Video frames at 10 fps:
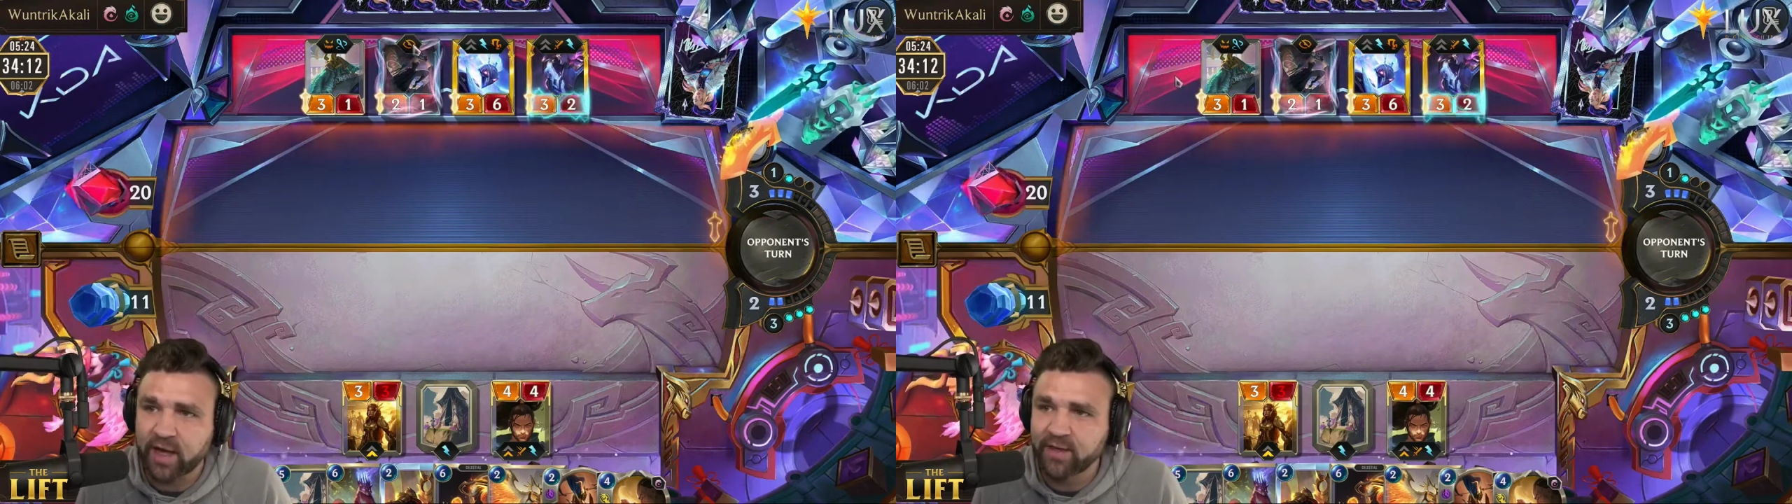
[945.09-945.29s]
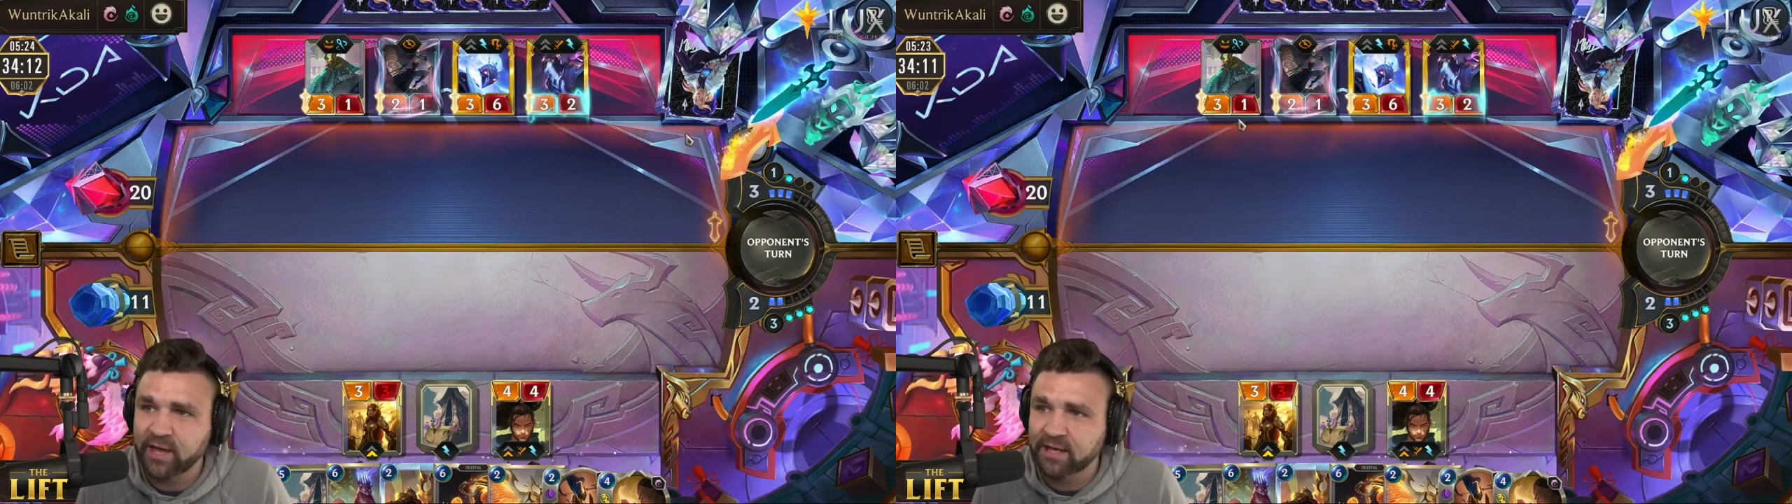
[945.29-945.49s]

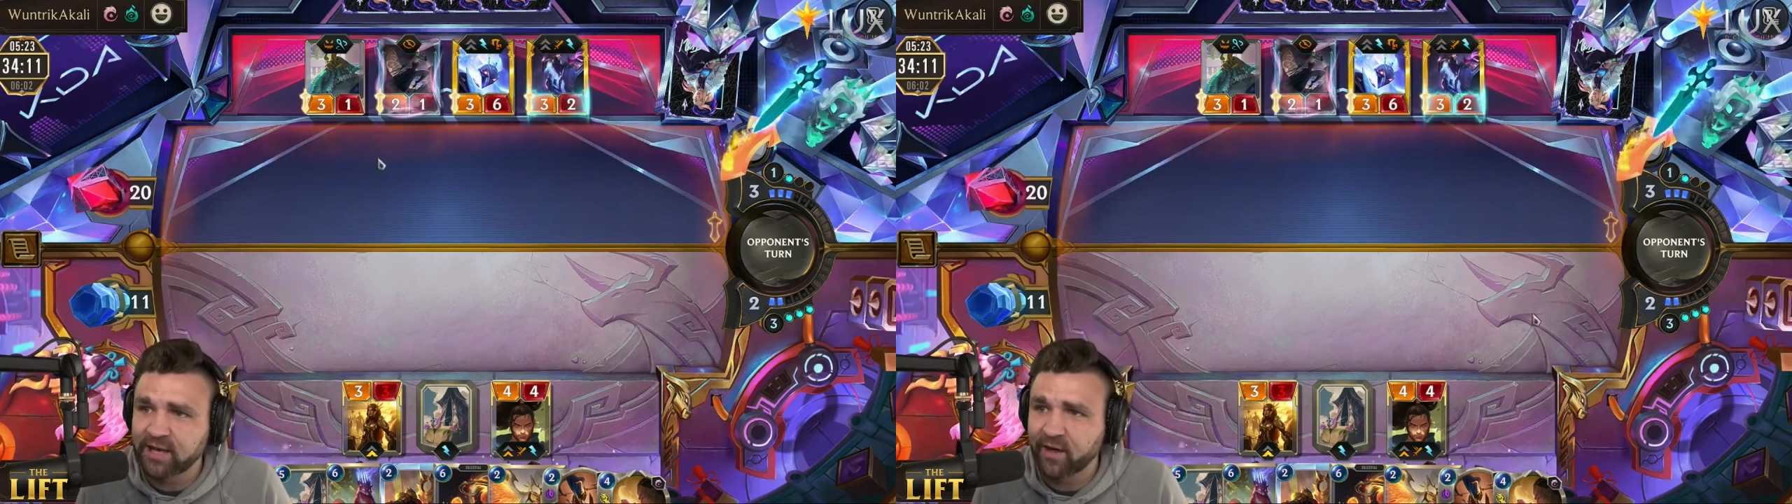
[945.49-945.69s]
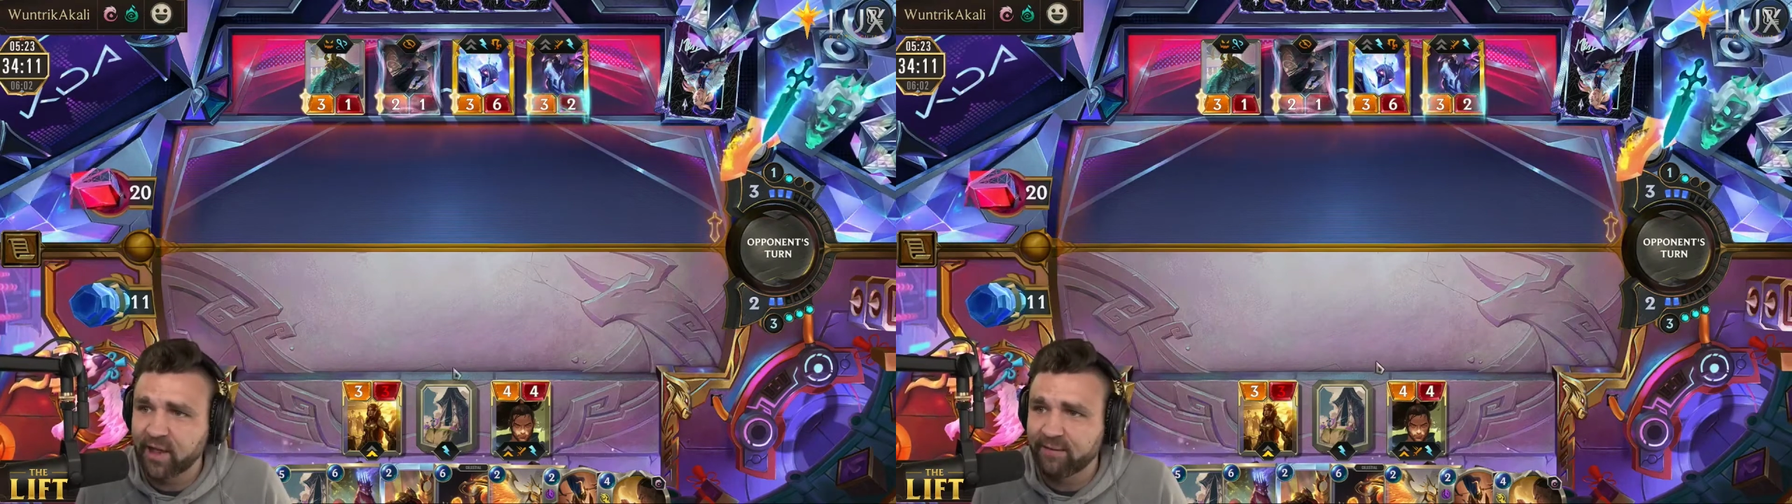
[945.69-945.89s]
I think he can
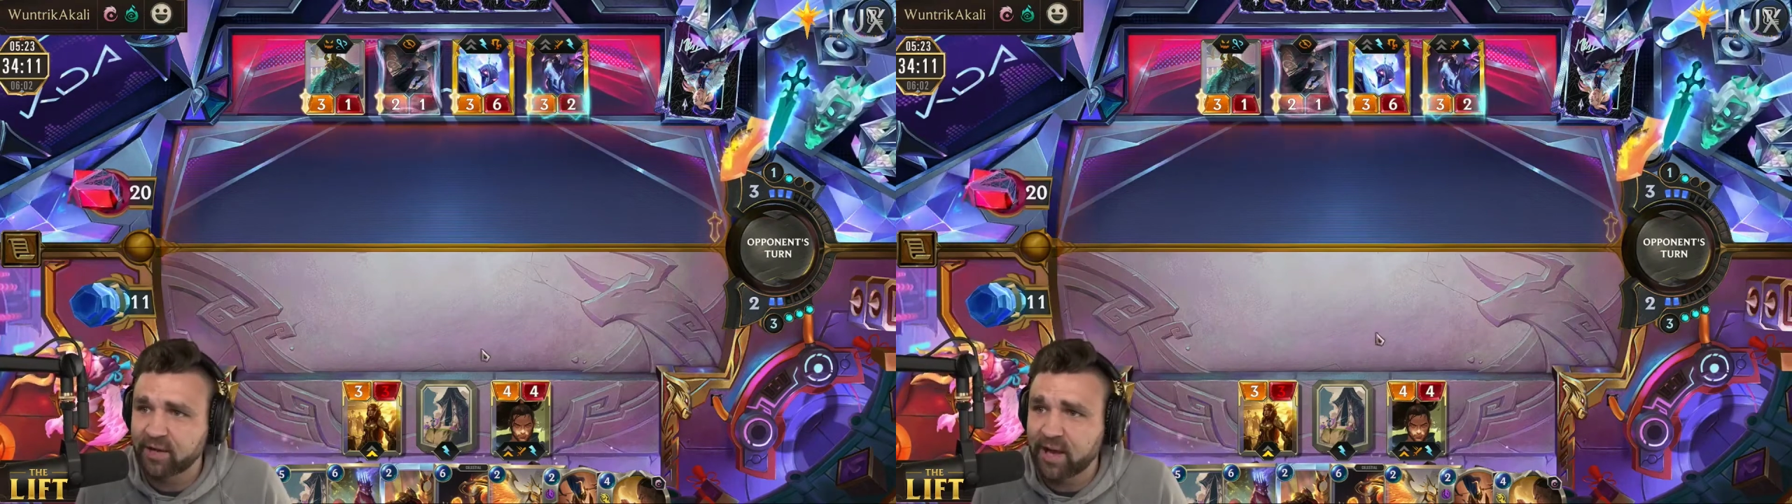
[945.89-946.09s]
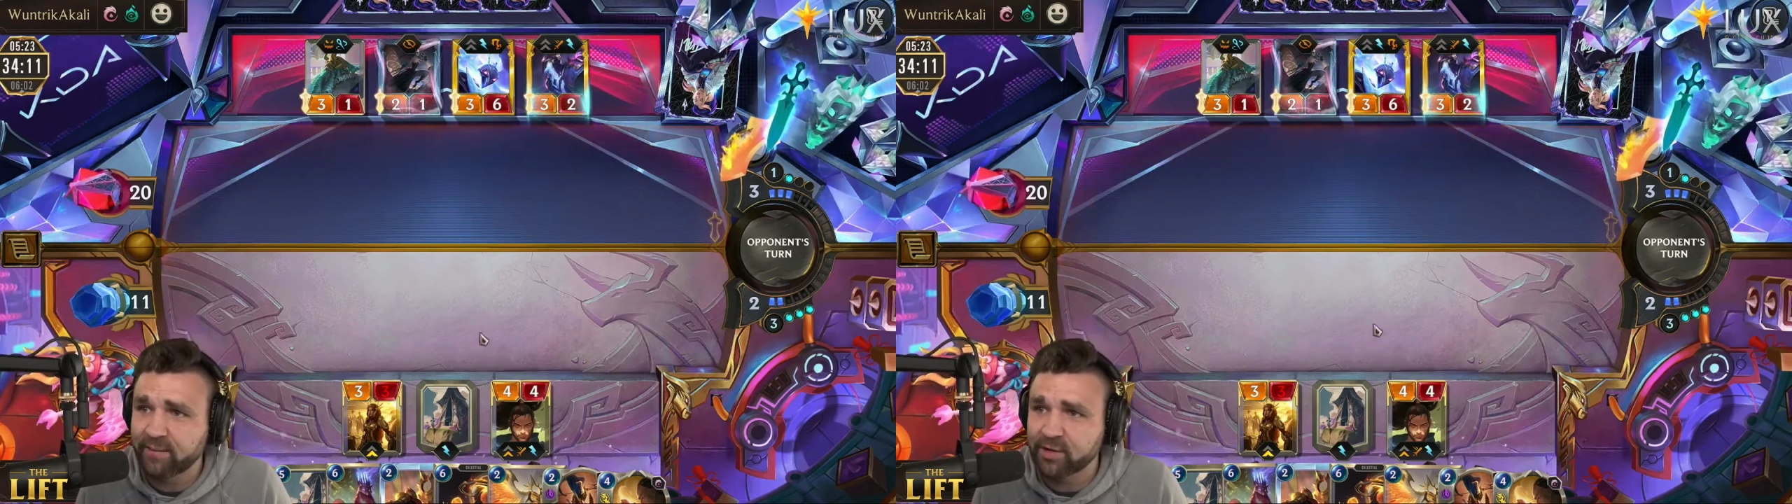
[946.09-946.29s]
deal
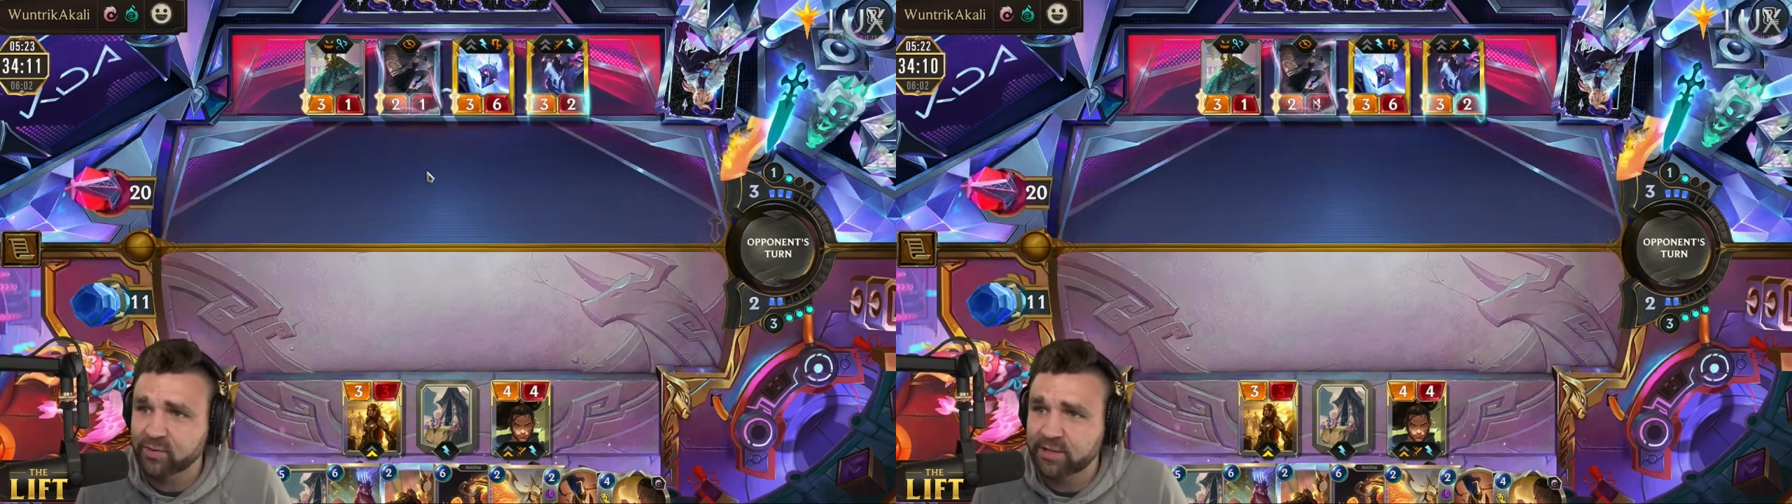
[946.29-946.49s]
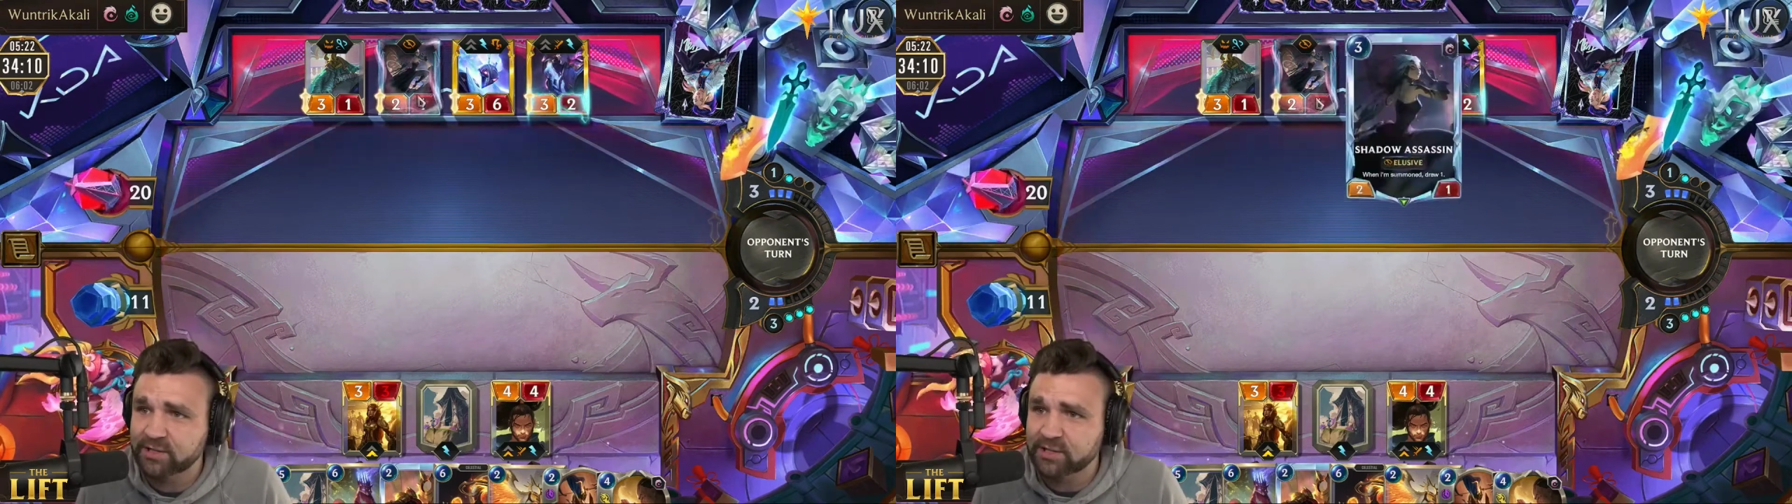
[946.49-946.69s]
11 damage with this,